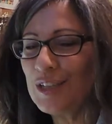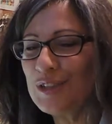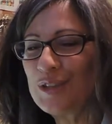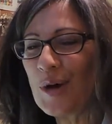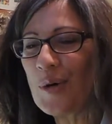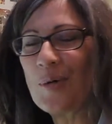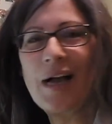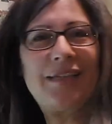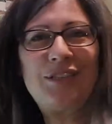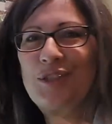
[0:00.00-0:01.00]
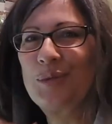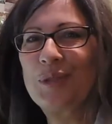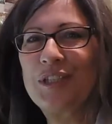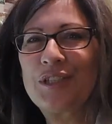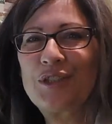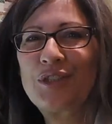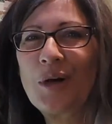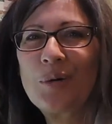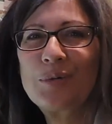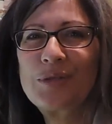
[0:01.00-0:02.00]
So I just do a little
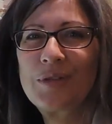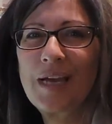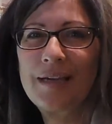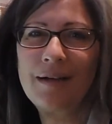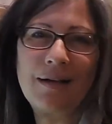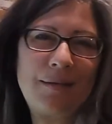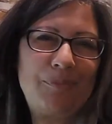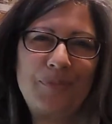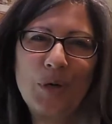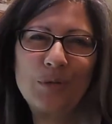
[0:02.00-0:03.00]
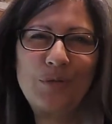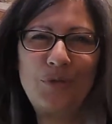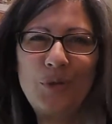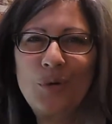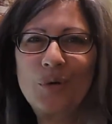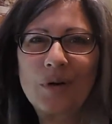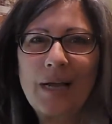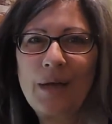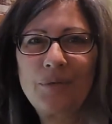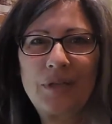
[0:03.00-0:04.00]
show so that those of you who
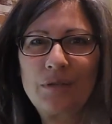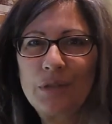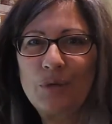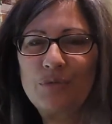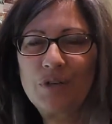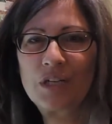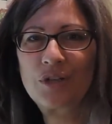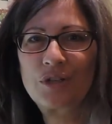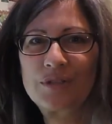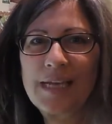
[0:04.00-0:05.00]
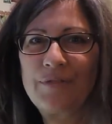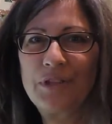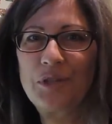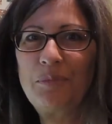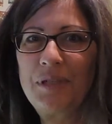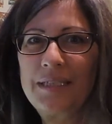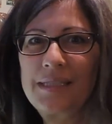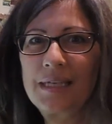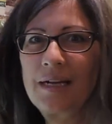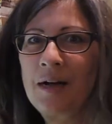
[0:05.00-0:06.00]
are out there lone rug hookers have a little place
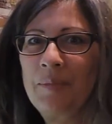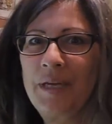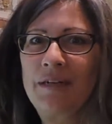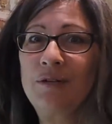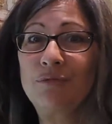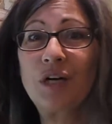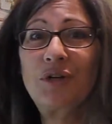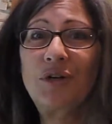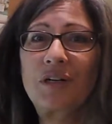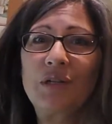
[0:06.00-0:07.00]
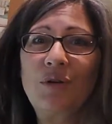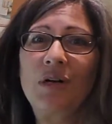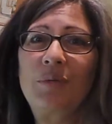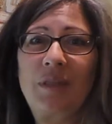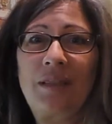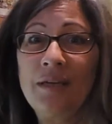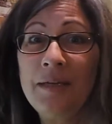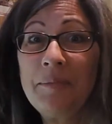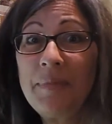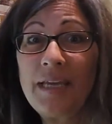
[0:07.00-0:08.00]
to come and rug hook along with
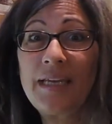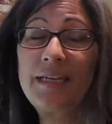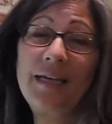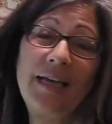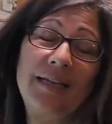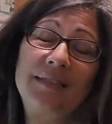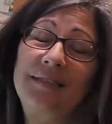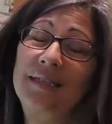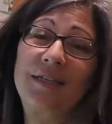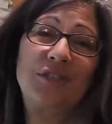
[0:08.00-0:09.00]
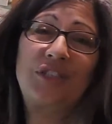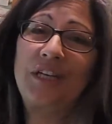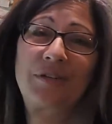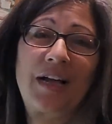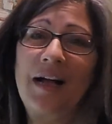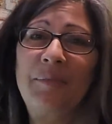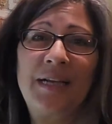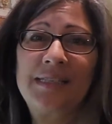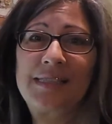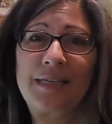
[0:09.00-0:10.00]
me and share
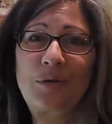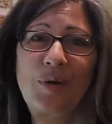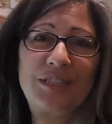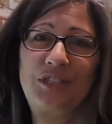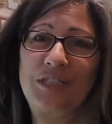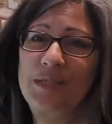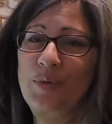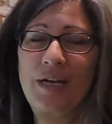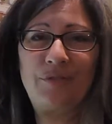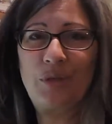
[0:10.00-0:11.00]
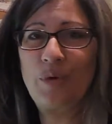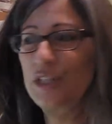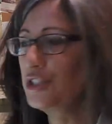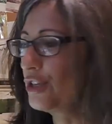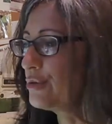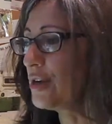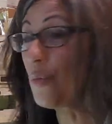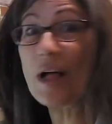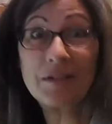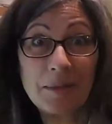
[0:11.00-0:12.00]
comments and questions, whatever you want to do. So
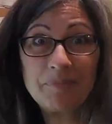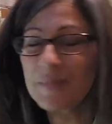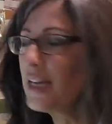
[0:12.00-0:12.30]
welcome.